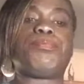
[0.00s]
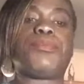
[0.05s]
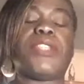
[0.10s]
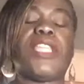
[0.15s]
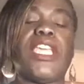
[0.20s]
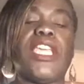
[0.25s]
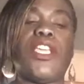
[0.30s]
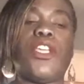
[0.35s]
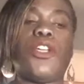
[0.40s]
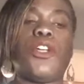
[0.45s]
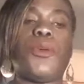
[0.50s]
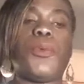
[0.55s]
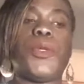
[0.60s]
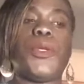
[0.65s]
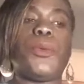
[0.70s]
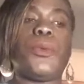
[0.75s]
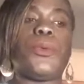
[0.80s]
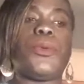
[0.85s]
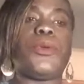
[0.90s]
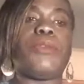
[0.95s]
thing
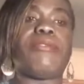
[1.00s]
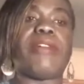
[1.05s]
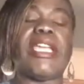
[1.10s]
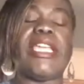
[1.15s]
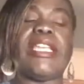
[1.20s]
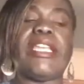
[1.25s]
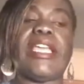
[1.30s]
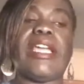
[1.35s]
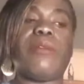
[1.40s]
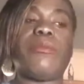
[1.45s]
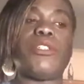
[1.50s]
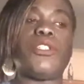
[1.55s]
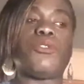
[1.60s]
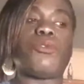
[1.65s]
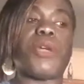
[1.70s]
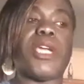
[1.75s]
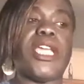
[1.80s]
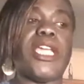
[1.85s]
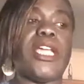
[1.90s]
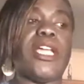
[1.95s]
going on right now with
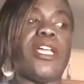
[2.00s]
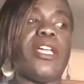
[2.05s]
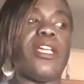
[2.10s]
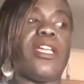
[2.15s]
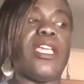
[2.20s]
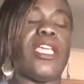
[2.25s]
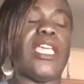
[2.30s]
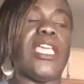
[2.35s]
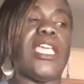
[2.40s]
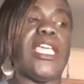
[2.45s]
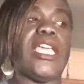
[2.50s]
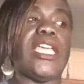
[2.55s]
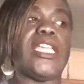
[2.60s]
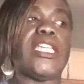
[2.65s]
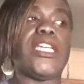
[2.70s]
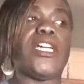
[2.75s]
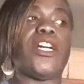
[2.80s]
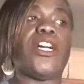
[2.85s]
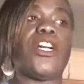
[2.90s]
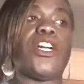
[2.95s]
Drea
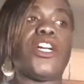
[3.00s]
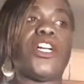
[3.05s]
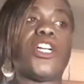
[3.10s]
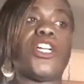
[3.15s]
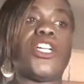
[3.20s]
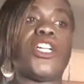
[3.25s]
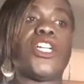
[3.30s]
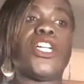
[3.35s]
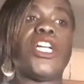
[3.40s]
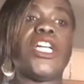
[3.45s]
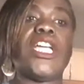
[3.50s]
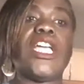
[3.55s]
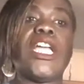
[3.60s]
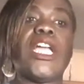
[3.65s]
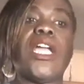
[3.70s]
and her